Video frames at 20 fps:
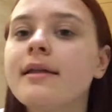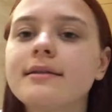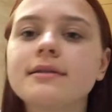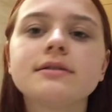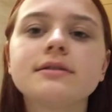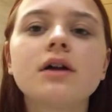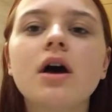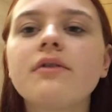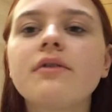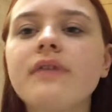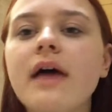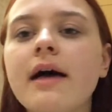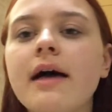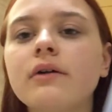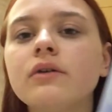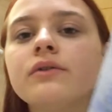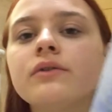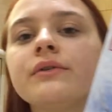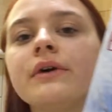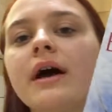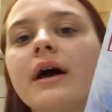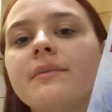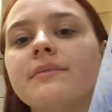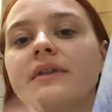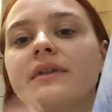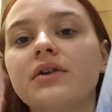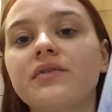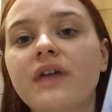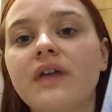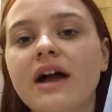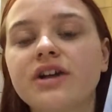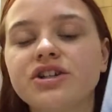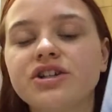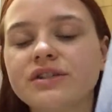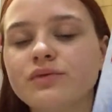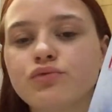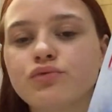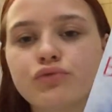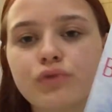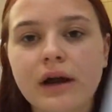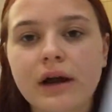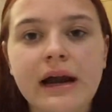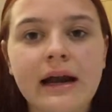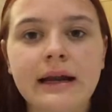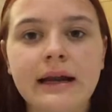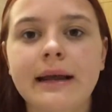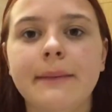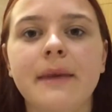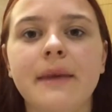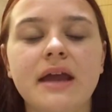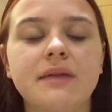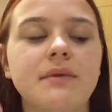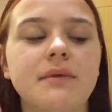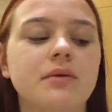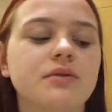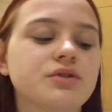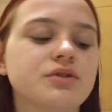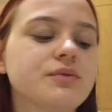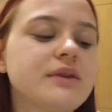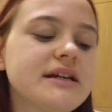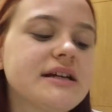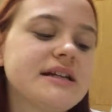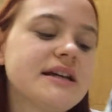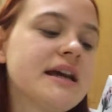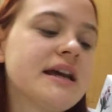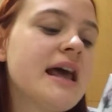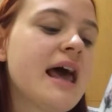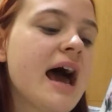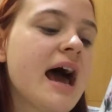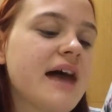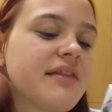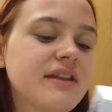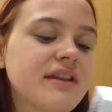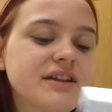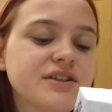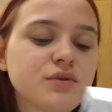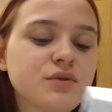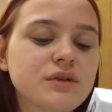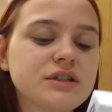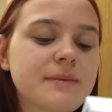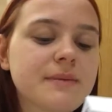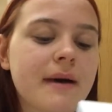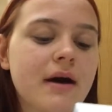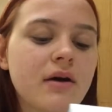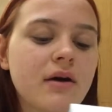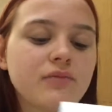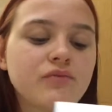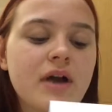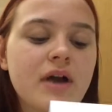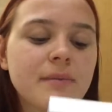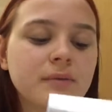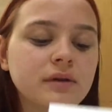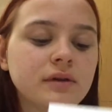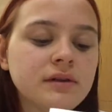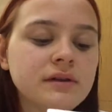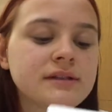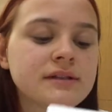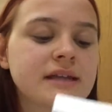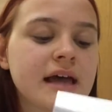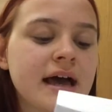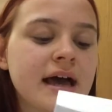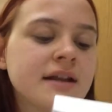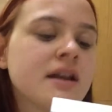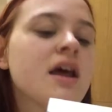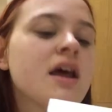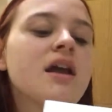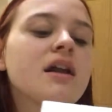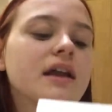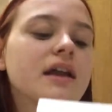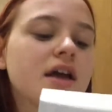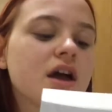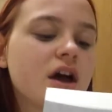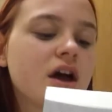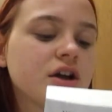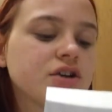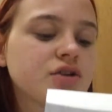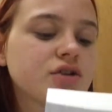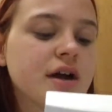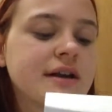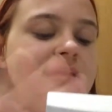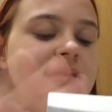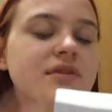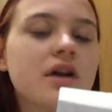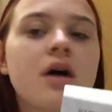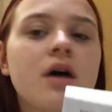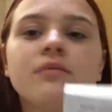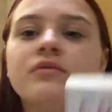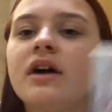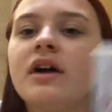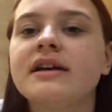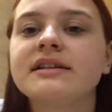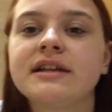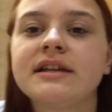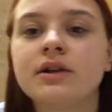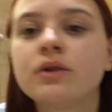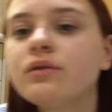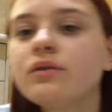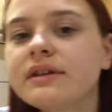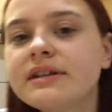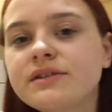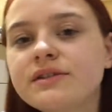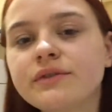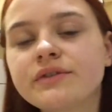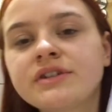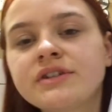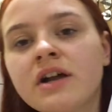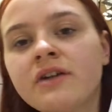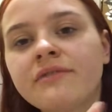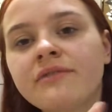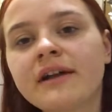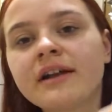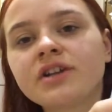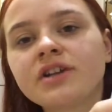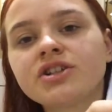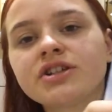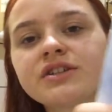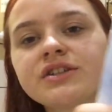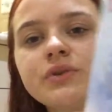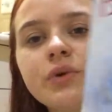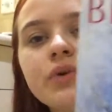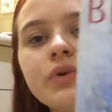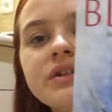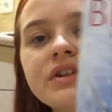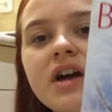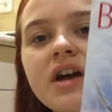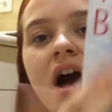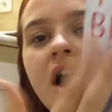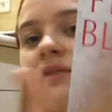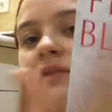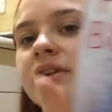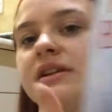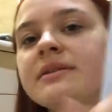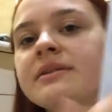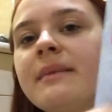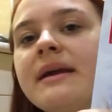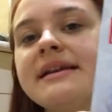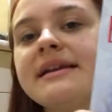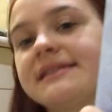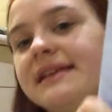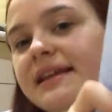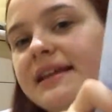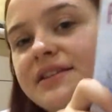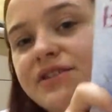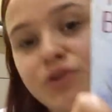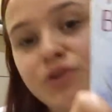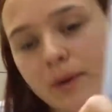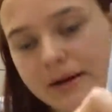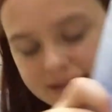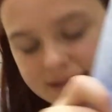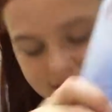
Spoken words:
The start of that just really made me want to read it. And then it talks about rebels and like her trying to have an uprising and all this sort of stuff. And I just thought the cover looks amazing, the story